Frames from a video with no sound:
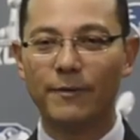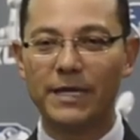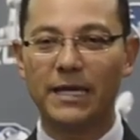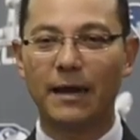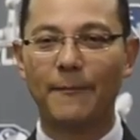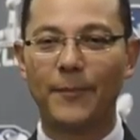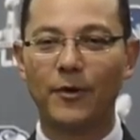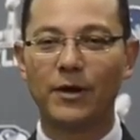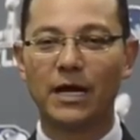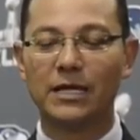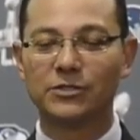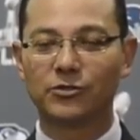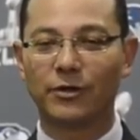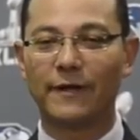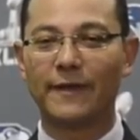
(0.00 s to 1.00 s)
bicampeón en la
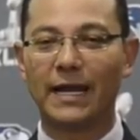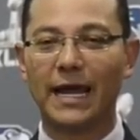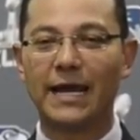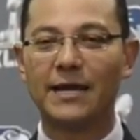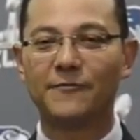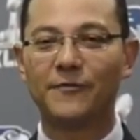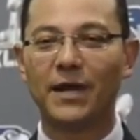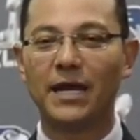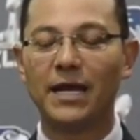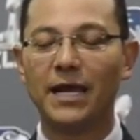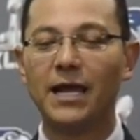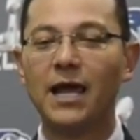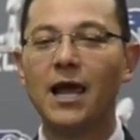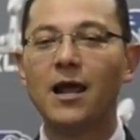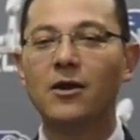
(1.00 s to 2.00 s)
historia de la
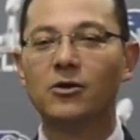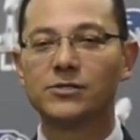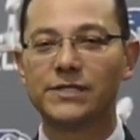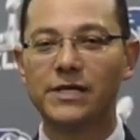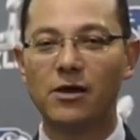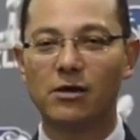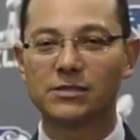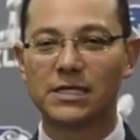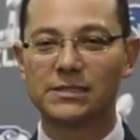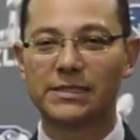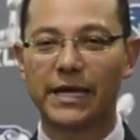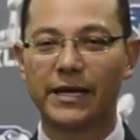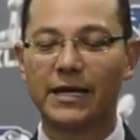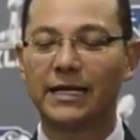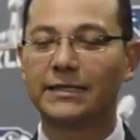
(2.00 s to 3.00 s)
NFL, los Seahawks de
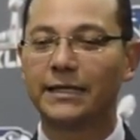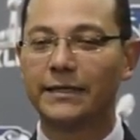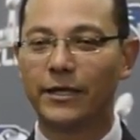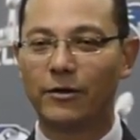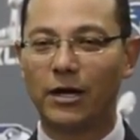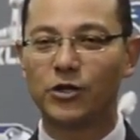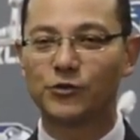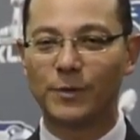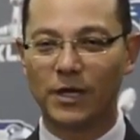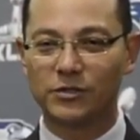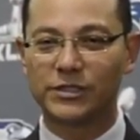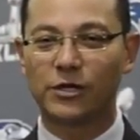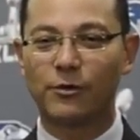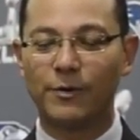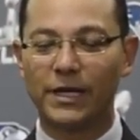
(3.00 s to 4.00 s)
Seattle atendieron a los
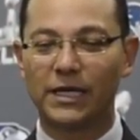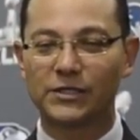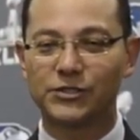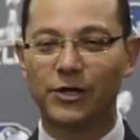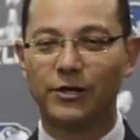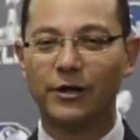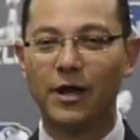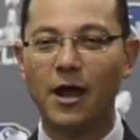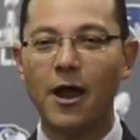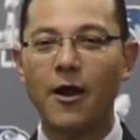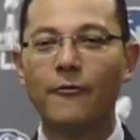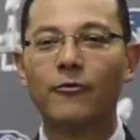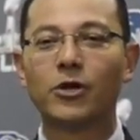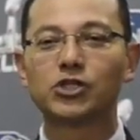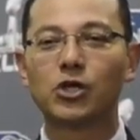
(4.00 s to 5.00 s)
medios de comunicación.
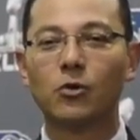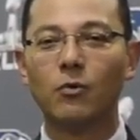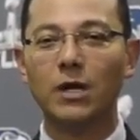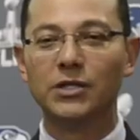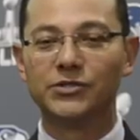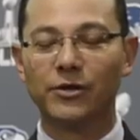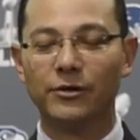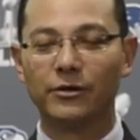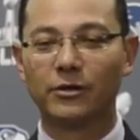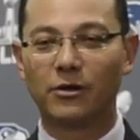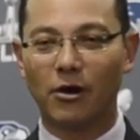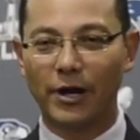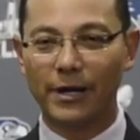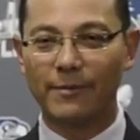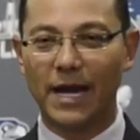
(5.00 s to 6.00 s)
Russell Wilson,
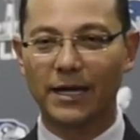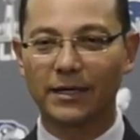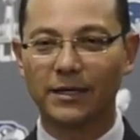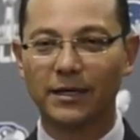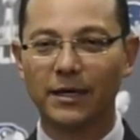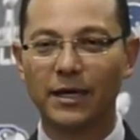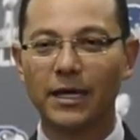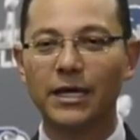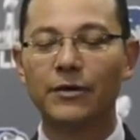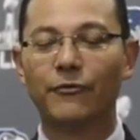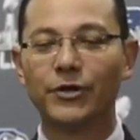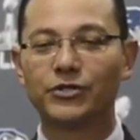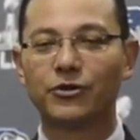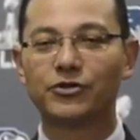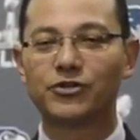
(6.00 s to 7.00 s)
quarterback, y
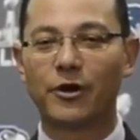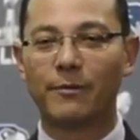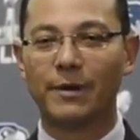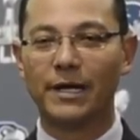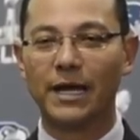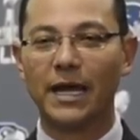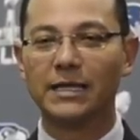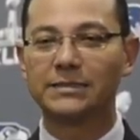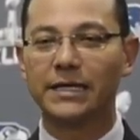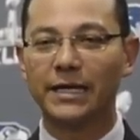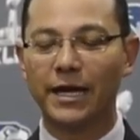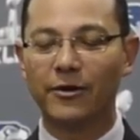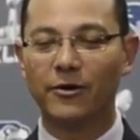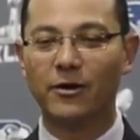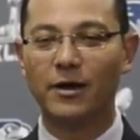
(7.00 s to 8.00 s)
Richard Sherman,
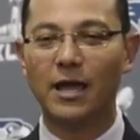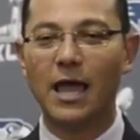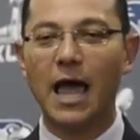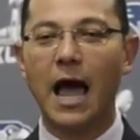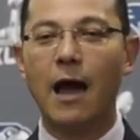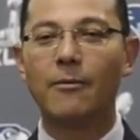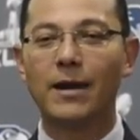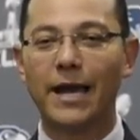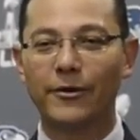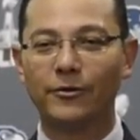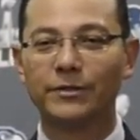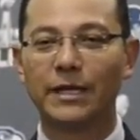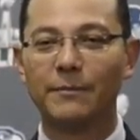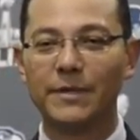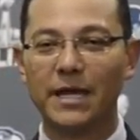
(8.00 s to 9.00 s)
esquinero,
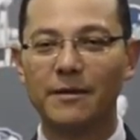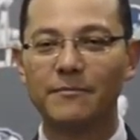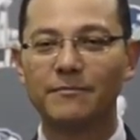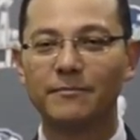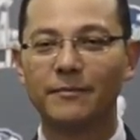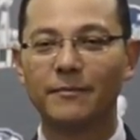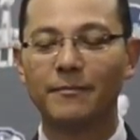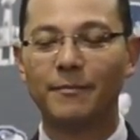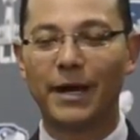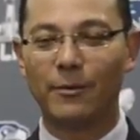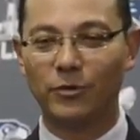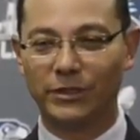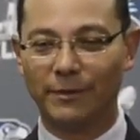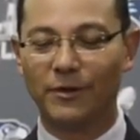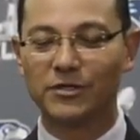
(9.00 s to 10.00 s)
hablaron también para
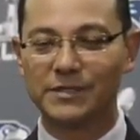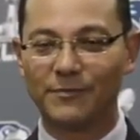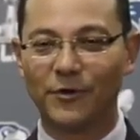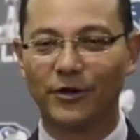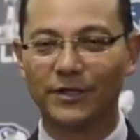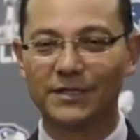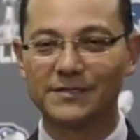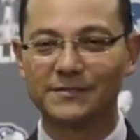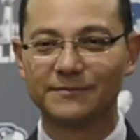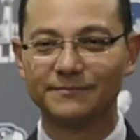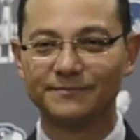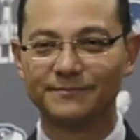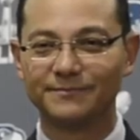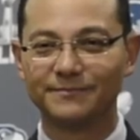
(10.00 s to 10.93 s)
Multimedios Deportes.